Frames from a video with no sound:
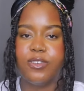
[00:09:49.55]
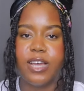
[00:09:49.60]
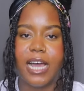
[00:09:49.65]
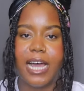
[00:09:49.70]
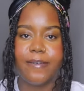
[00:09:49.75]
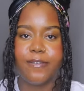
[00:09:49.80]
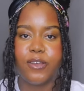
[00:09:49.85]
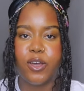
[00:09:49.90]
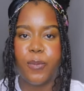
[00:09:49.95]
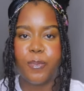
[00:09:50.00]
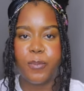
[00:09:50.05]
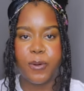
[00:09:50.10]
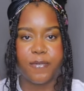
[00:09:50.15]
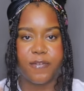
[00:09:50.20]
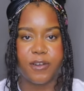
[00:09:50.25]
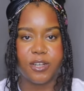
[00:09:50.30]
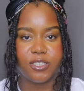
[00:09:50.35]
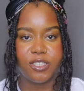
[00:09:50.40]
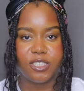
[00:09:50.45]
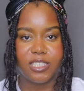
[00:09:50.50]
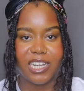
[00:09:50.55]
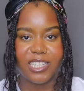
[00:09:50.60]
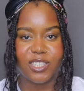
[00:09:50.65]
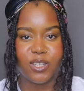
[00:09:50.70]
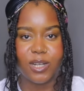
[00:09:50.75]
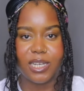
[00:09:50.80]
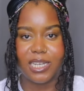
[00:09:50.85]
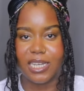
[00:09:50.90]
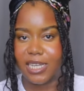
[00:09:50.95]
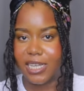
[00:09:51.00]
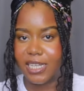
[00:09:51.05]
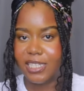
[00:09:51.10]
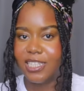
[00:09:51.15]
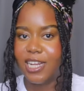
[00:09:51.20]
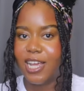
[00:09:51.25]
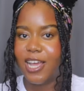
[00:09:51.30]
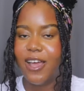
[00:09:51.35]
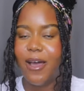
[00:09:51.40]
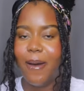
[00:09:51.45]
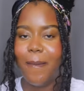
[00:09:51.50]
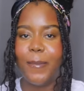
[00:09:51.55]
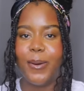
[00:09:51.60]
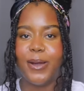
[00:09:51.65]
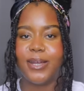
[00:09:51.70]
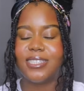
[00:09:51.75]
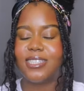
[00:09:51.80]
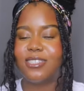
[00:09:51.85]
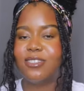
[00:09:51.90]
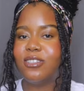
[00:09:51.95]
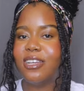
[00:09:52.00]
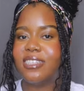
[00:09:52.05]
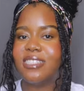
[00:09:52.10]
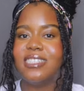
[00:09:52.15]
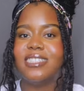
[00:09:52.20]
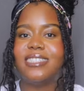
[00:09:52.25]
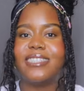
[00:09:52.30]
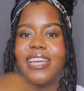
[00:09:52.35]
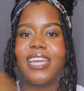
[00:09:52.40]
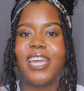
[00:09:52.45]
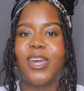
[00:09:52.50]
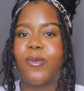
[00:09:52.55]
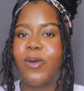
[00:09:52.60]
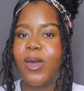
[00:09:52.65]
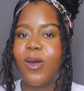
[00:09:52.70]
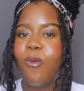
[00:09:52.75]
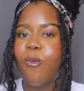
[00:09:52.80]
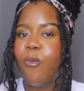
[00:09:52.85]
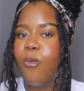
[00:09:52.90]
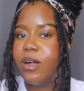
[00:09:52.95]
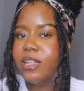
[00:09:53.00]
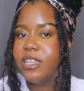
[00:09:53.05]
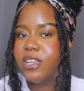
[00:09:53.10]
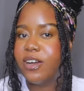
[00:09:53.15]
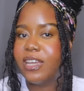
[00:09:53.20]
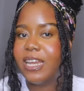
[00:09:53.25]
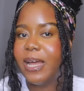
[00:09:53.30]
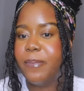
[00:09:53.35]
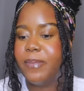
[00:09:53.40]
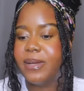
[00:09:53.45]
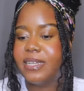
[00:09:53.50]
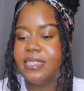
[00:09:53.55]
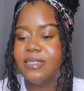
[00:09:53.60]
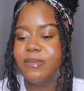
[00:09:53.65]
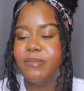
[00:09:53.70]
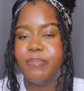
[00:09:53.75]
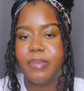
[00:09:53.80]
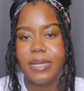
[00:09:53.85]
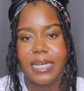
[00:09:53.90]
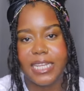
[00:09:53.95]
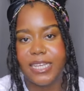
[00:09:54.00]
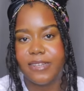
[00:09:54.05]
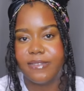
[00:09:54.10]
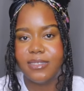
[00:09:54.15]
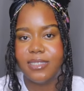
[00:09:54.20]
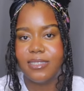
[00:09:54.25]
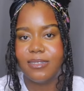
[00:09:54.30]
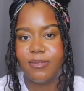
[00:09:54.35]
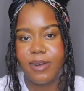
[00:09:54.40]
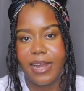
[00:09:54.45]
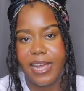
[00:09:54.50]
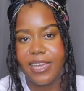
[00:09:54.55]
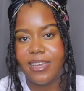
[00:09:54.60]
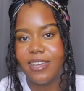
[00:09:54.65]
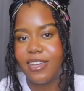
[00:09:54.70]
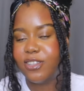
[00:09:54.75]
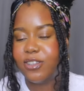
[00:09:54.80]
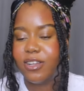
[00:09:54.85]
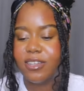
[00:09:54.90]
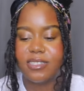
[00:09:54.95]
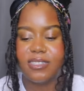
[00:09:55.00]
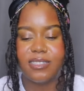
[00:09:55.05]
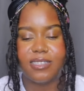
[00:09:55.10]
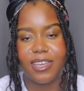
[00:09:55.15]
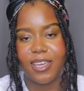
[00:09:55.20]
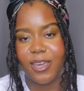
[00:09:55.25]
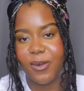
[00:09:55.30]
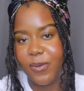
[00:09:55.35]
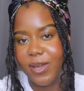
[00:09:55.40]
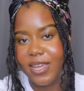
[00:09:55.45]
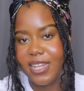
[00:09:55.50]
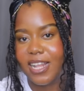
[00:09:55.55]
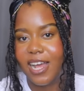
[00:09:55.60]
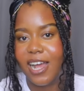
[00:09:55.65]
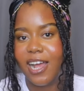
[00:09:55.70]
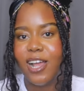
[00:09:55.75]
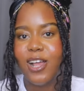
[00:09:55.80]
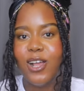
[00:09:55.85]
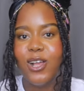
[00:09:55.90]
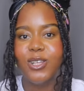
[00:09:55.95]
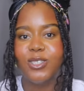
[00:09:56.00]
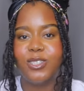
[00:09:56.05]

You have your professional knowledge, but it still doesn't take away what the other person believes, right? It doesn't take away that.